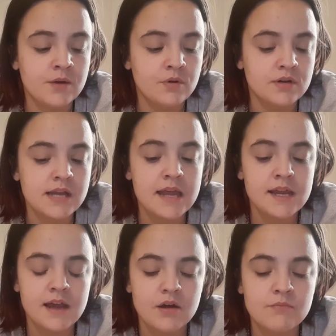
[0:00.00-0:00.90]
We're
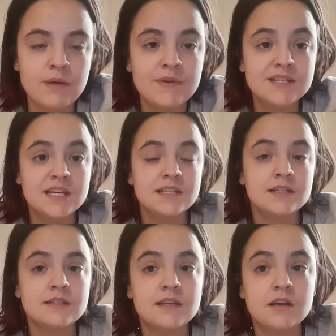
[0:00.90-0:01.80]
hanging out, maybe
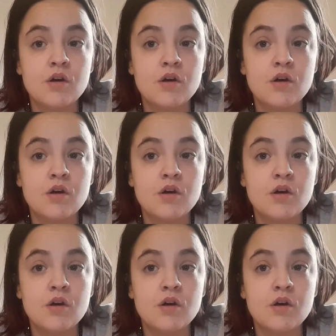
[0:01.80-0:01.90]
distancing,